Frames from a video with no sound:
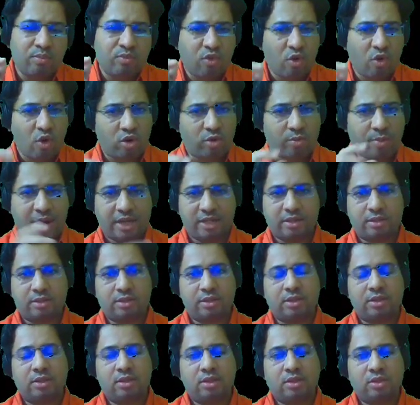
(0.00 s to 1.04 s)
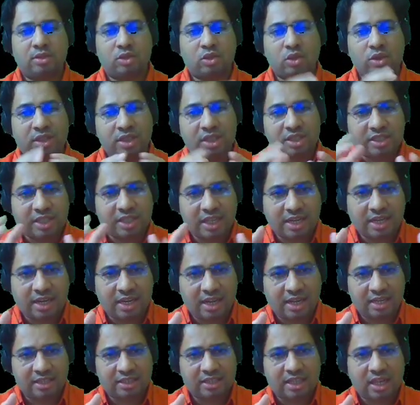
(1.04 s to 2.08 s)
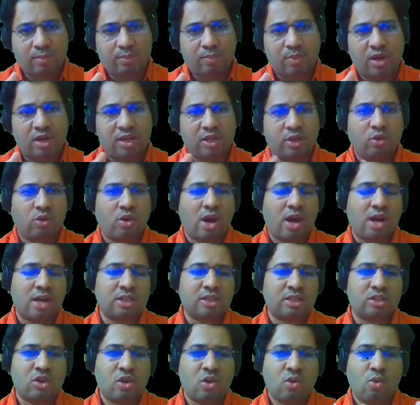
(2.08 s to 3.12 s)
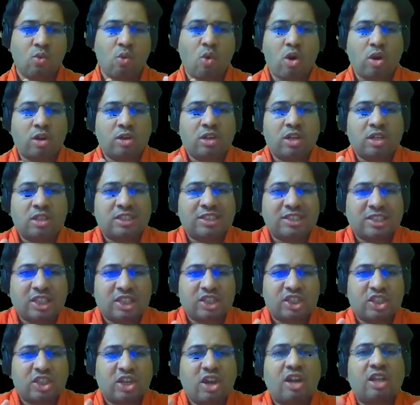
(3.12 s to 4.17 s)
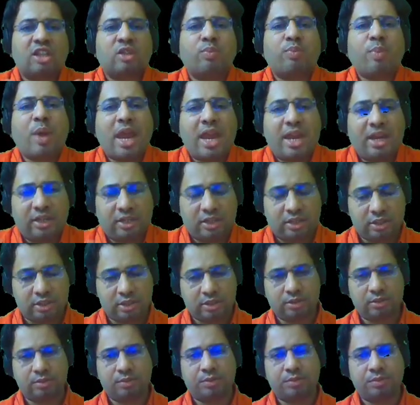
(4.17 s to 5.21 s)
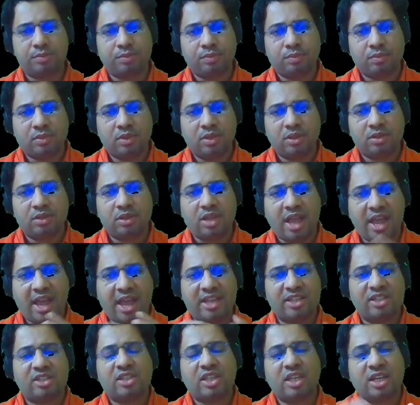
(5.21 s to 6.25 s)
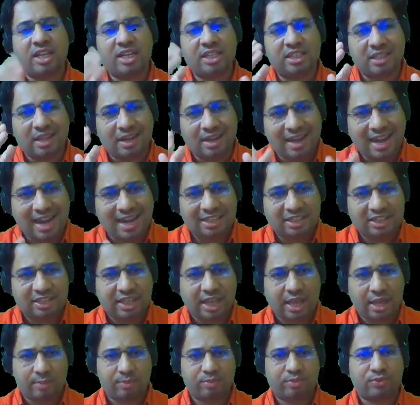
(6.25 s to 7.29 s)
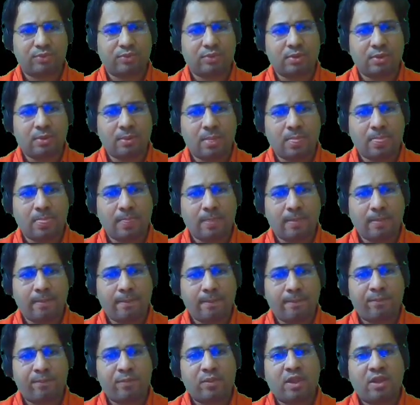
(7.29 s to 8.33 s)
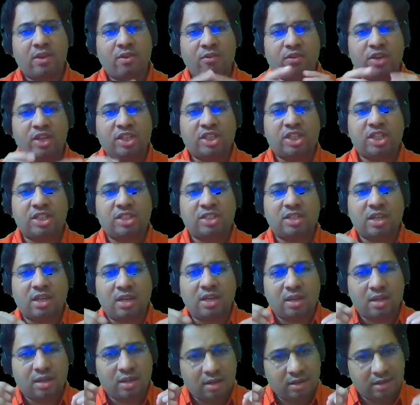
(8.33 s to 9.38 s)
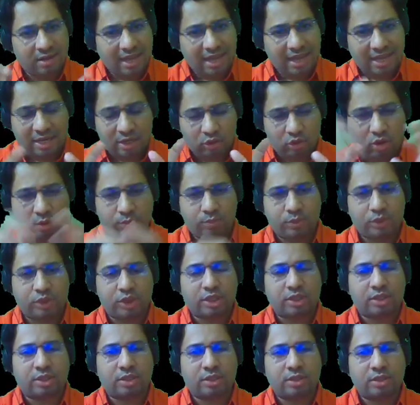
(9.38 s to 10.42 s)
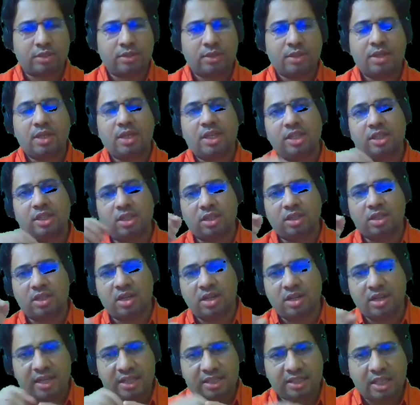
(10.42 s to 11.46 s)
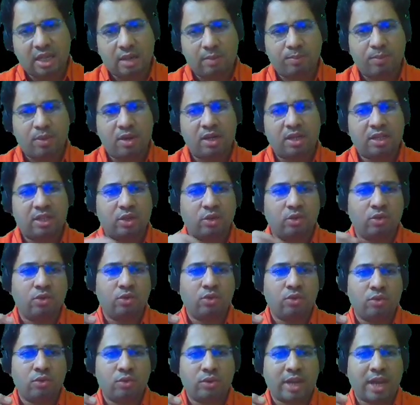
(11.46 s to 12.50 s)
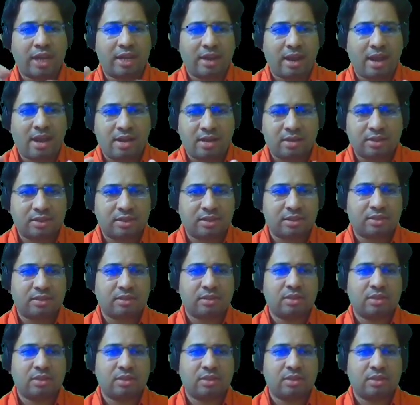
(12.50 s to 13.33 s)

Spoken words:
format. So in the second example, you ask, what does Shashikant paint? The answer is landscapes, which is the direct object. In the third example, you can ask,